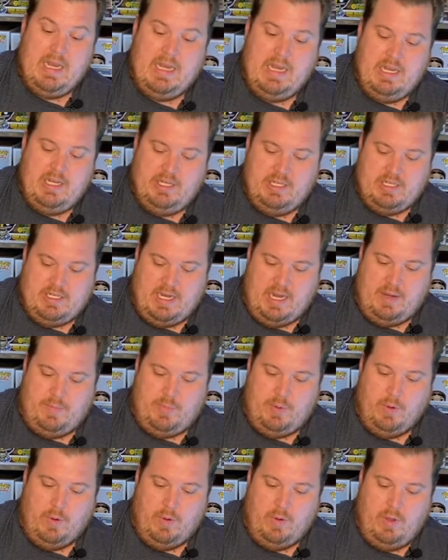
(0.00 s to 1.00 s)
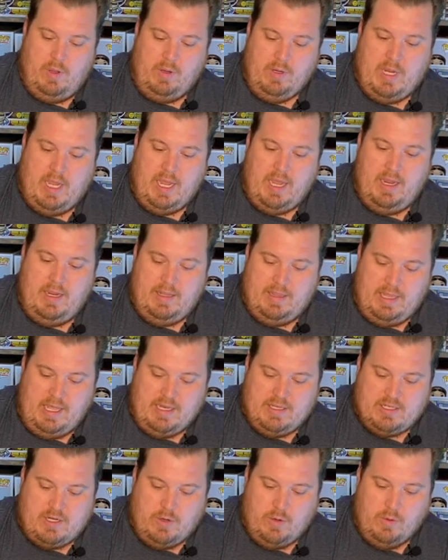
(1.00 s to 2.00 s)
Ninja Deadpool. Okay,
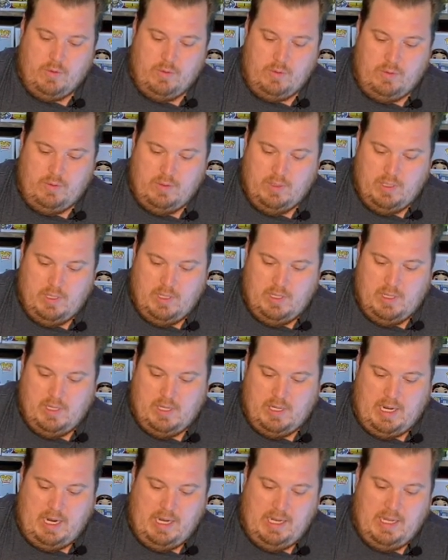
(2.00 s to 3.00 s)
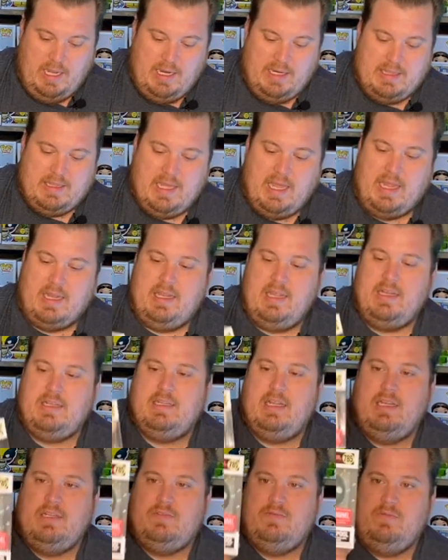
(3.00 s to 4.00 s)
that's cool. I like that. That
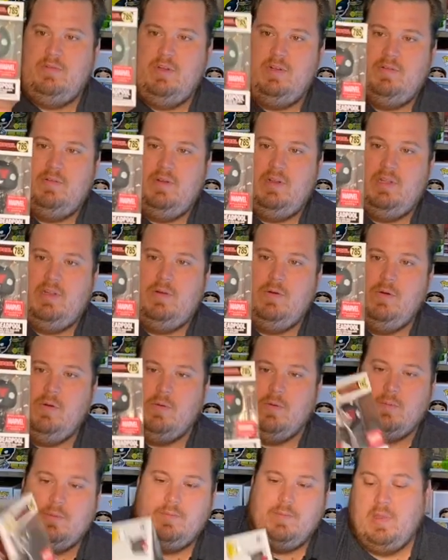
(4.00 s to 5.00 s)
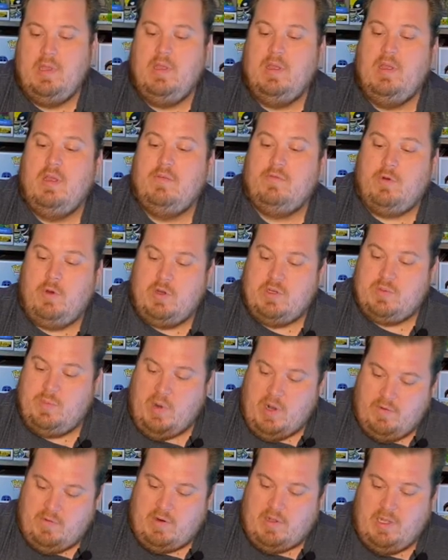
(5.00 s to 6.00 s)
that's really really cool. Of course,
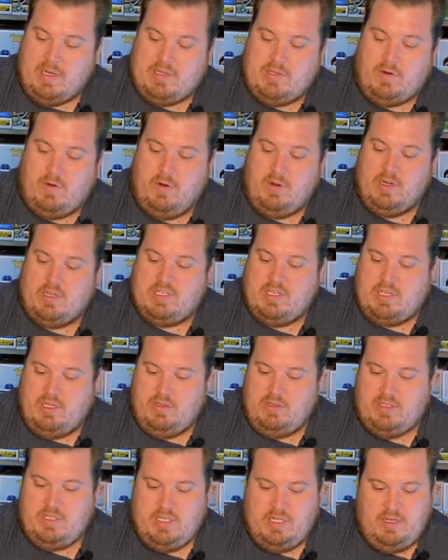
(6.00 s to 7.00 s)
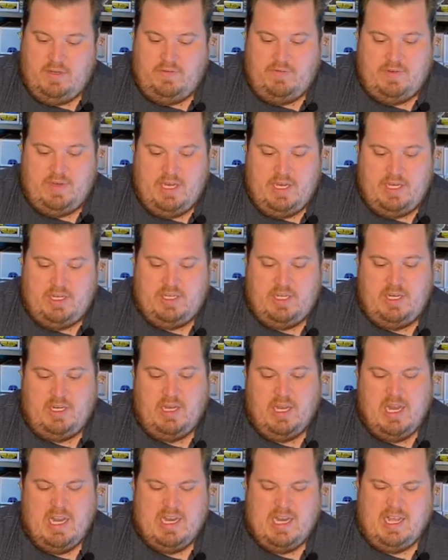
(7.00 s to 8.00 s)
Marvel Collector Corps exclusive Ninja.
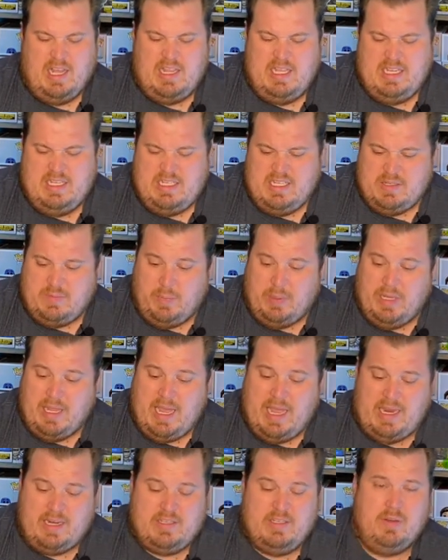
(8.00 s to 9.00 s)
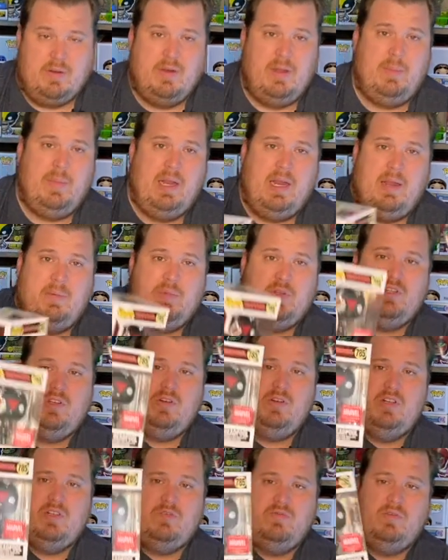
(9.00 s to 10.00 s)
Now this is black, so I mean I'm
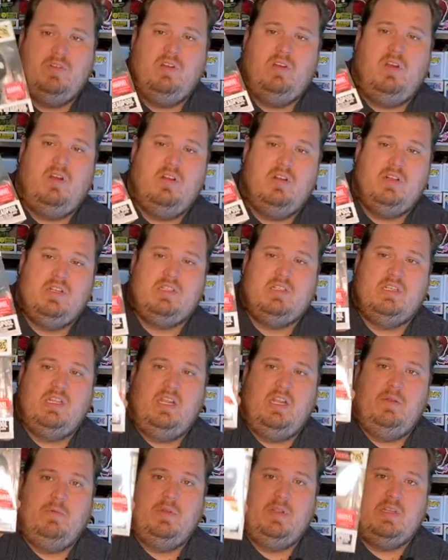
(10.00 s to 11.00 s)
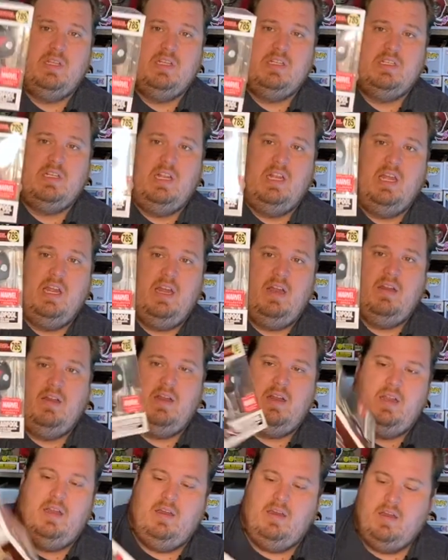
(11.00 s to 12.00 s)
sure it's real hard to see with this glare
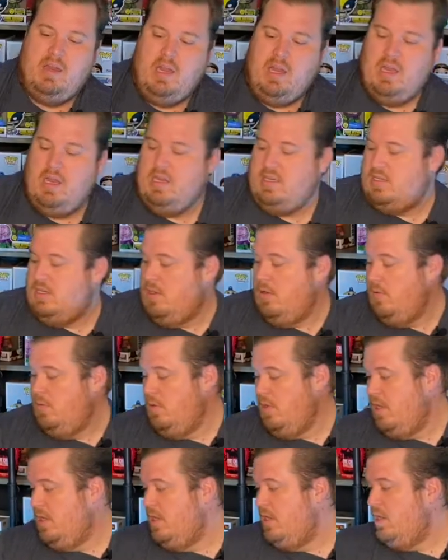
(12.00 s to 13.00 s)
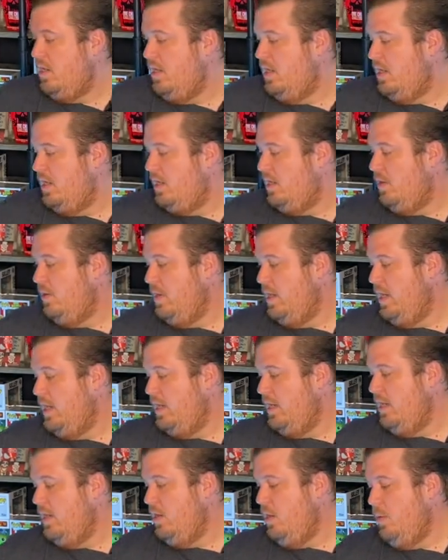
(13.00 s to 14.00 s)
in here. So we're going to go, go ahead
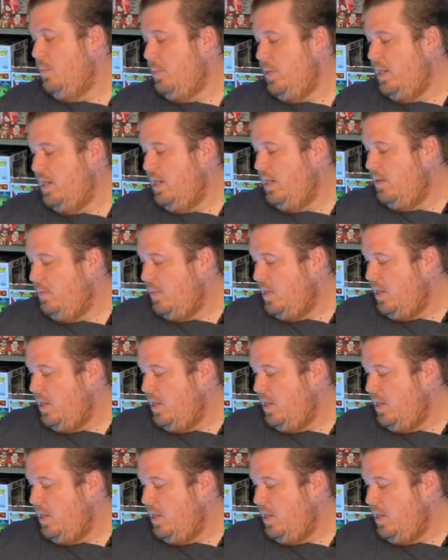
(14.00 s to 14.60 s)
and open him